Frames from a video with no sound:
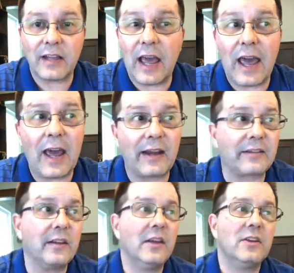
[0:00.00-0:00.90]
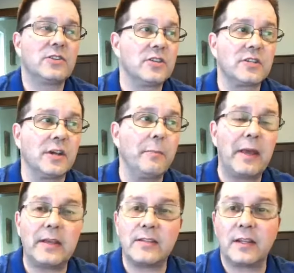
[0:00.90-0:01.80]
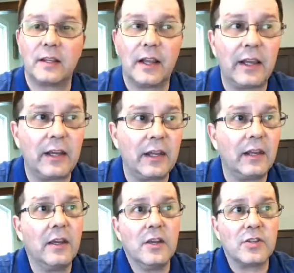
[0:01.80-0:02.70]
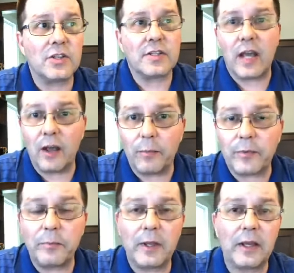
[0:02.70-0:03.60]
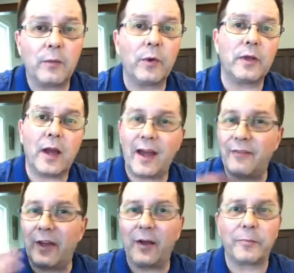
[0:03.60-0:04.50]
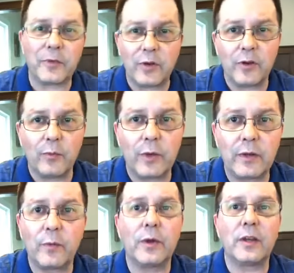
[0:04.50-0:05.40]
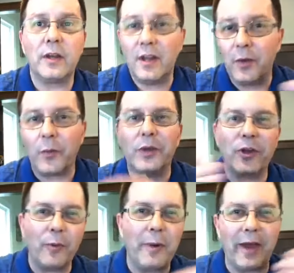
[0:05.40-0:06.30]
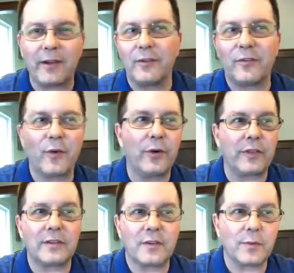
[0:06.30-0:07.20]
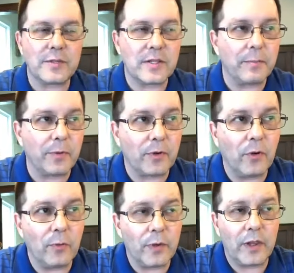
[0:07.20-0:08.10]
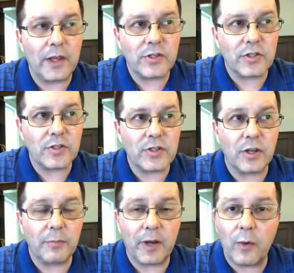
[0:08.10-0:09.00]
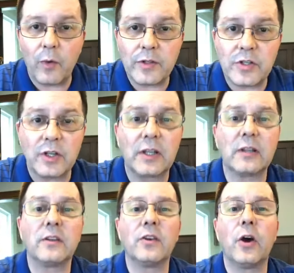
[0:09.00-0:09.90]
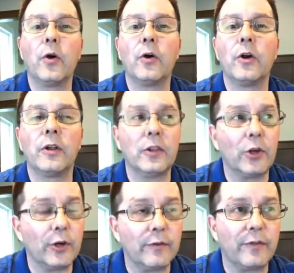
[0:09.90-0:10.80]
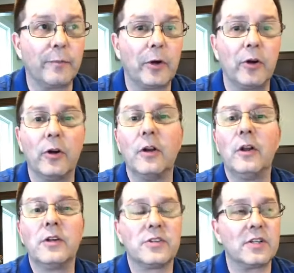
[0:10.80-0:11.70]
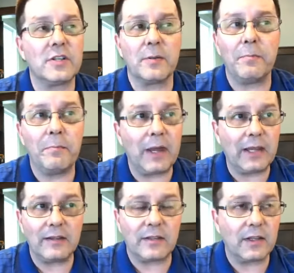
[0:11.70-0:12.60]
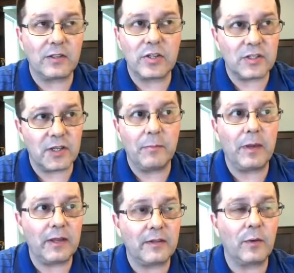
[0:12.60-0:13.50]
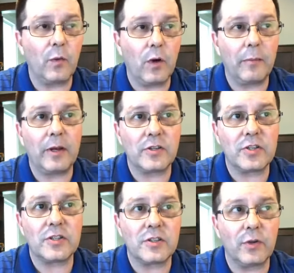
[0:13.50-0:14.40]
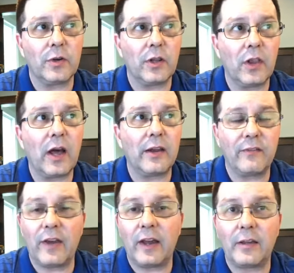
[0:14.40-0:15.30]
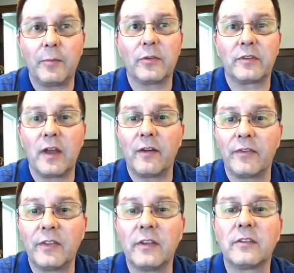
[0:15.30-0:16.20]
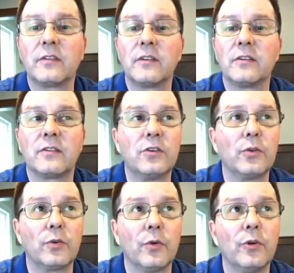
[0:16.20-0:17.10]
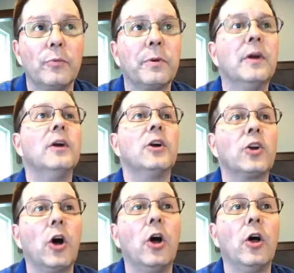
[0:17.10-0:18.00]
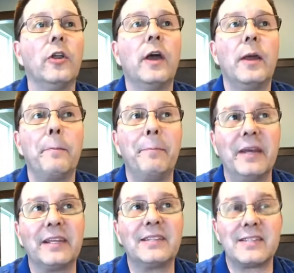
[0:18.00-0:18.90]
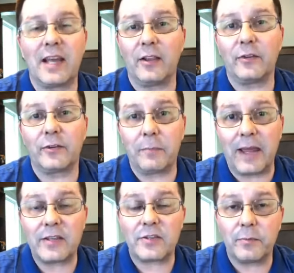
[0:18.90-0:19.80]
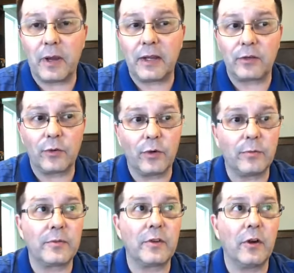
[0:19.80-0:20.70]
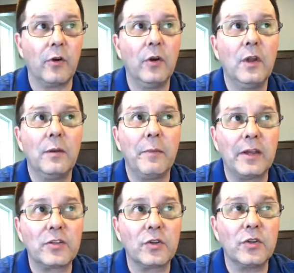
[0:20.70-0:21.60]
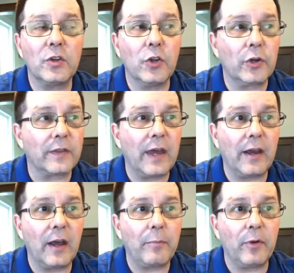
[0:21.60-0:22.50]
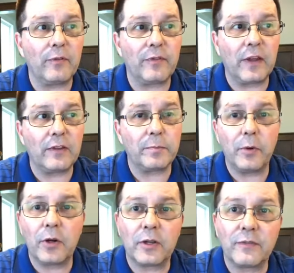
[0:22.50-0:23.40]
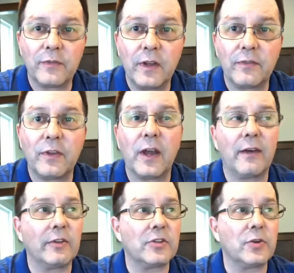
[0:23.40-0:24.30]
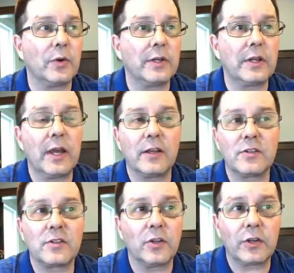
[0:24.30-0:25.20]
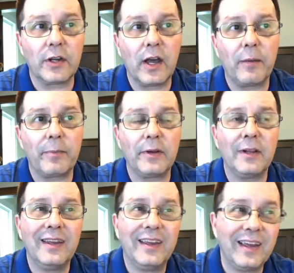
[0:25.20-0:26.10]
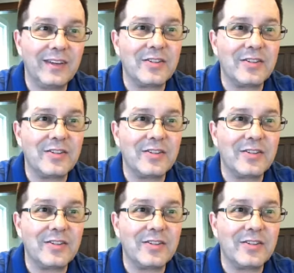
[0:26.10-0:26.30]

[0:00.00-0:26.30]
act. She's an amazing lady. She's helped me. I've helped her. We go back and forth. It's a reciprocal relationship, but I want you to get to know her and learn from her. She's amazing. She's an amazing woman, and she's doing a lot of valuable stuff in this new group called Big Sellers Mastermind Group. So make sure you look that up on Facebook. If you haven't joined yet, just look it up and